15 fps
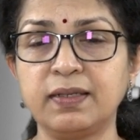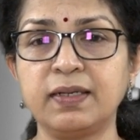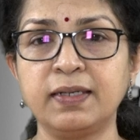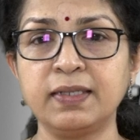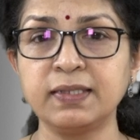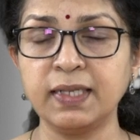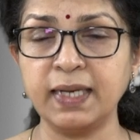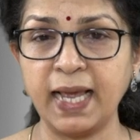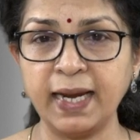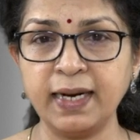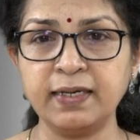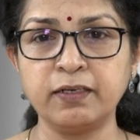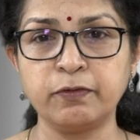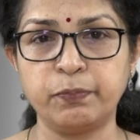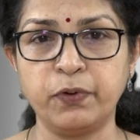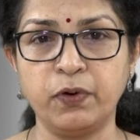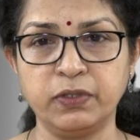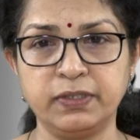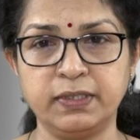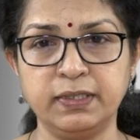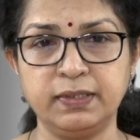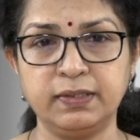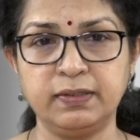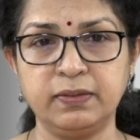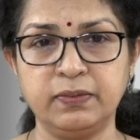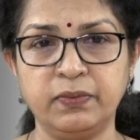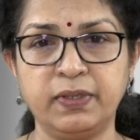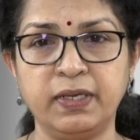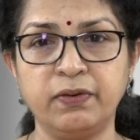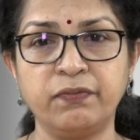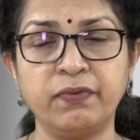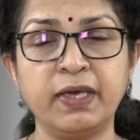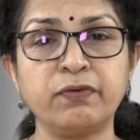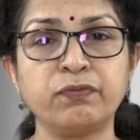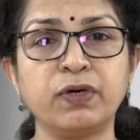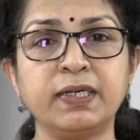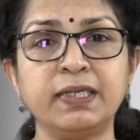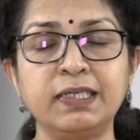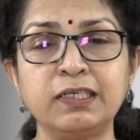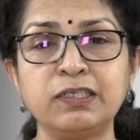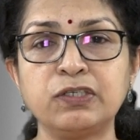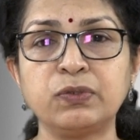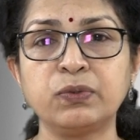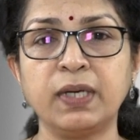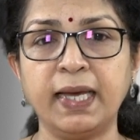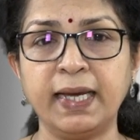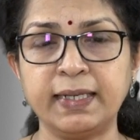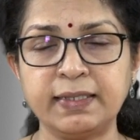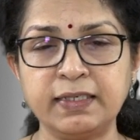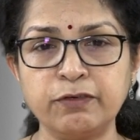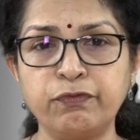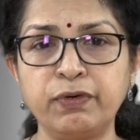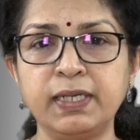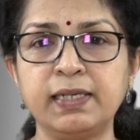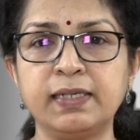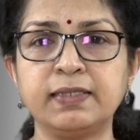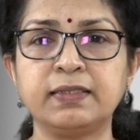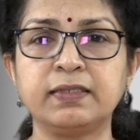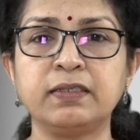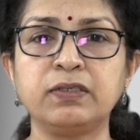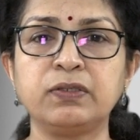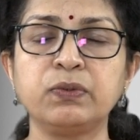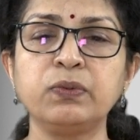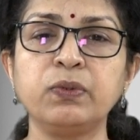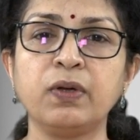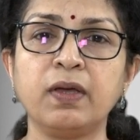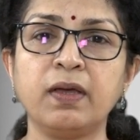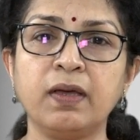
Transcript: it is an active process, okay, where one needs to actively listen to